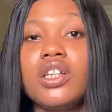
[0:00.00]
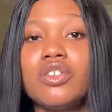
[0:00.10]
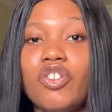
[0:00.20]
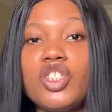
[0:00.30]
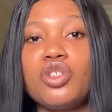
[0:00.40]
The
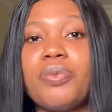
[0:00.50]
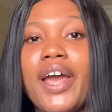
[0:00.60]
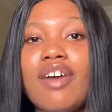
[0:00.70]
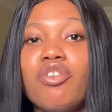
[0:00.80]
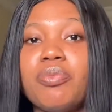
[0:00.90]
fourth soap I
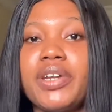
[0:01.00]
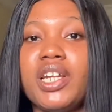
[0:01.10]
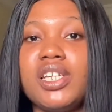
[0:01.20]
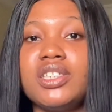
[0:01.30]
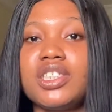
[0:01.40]
have on my
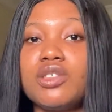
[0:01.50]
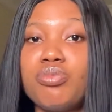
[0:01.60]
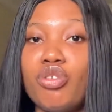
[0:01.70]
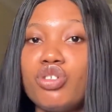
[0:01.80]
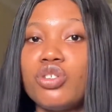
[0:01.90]
list is
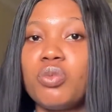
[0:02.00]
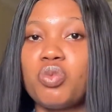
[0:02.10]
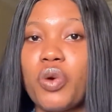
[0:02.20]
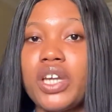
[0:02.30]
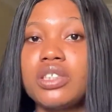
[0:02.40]
Bosom
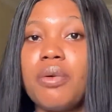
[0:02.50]
White